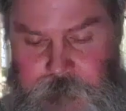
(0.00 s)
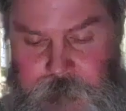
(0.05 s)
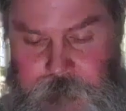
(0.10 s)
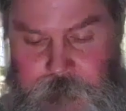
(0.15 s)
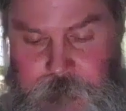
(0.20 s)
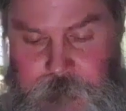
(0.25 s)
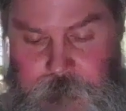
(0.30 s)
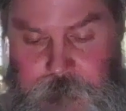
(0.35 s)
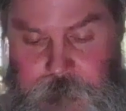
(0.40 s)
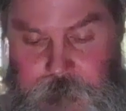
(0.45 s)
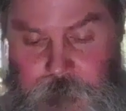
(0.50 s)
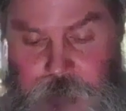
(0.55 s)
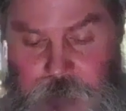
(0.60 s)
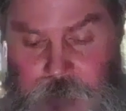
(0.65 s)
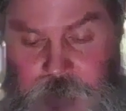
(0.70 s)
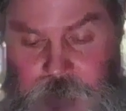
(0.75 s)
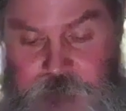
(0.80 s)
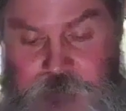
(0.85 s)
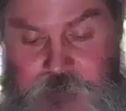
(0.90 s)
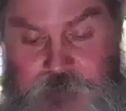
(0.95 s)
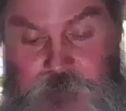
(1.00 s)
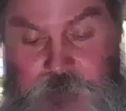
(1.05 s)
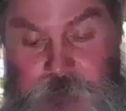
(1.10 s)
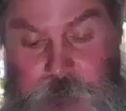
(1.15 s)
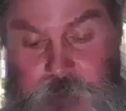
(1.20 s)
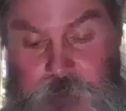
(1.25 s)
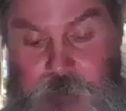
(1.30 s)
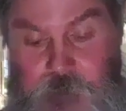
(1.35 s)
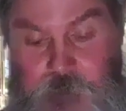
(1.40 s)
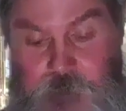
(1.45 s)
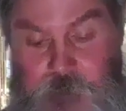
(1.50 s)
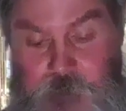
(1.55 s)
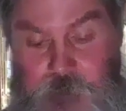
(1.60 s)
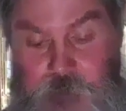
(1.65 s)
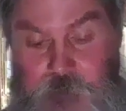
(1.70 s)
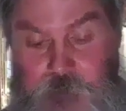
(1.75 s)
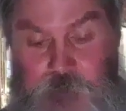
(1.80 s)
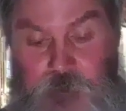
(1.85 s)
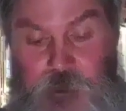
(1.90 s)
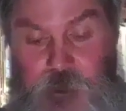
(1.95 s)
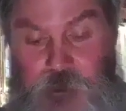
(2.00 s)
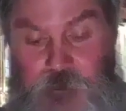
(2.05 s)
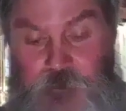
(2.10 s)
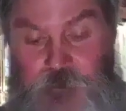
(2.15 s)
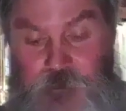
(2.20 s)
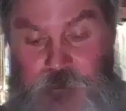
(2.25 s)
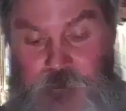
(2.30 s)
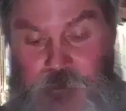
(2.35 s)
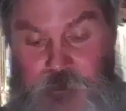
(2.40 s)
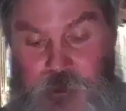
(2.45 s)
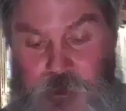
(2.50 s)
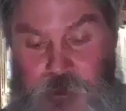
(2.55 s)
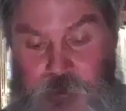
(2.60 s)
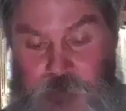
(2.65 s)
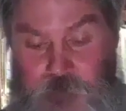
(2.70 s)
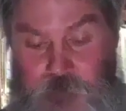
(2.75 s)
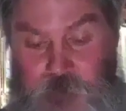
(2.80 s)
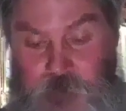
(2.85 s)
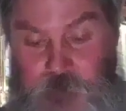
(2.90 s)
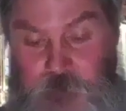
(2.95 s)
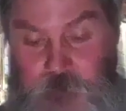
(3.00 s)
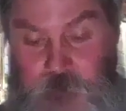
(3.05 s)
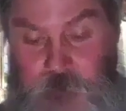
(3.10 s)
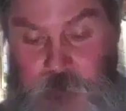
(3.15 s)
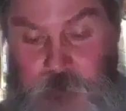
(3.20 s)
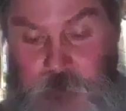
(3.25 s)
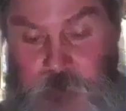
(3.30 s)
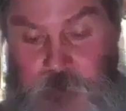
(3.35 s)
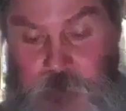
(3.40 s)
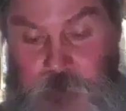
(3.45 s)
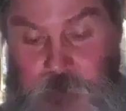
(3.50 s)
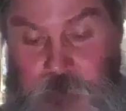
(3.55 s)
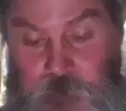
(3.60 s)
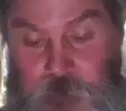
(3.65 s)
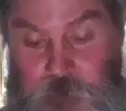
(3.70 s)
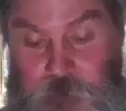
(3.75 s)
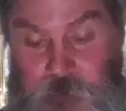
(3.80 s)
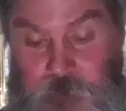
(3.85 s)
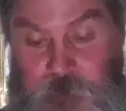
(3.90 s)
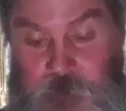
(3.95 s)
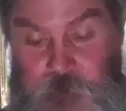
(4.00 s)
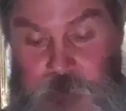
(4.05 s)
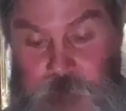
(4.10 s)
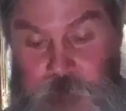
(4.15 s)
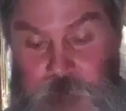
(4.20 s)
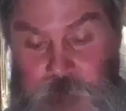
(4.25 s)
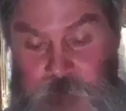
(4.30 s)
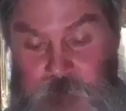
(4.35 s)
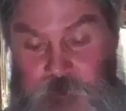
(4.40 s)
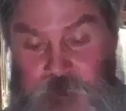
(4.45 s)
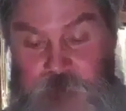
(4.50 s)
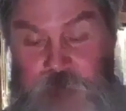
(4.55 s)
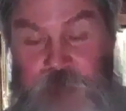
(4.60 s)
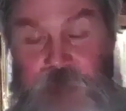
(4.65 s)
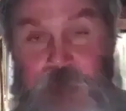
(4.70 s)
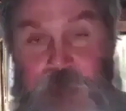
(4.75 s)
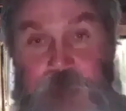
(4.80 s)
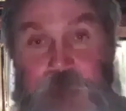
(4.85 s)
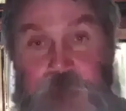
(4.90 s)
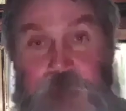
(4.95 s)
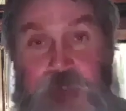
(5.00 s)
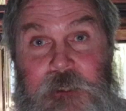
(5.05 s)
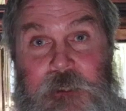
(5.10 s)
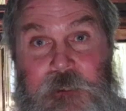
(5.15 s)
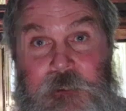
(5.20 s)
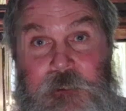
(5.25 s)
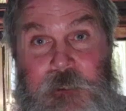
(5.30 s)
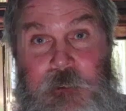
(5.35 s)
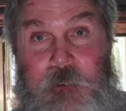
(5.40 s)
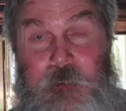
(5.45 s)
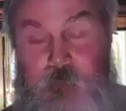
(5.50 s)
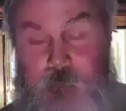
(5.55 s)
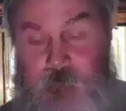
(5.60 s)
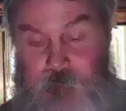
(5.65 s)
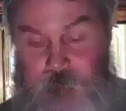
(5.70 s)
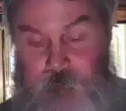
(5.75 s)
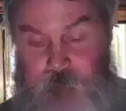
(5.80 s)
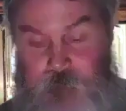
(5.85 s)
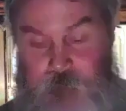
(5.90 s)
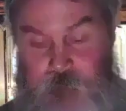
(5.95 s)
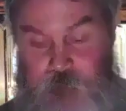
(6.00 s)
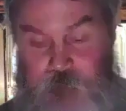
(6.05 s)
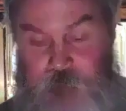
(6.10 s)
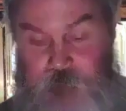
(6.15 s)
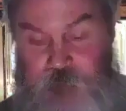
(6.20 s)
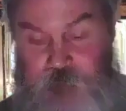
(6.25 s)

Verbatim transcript: kingdom of Samaria, also called uh, kingdom of Ephraim and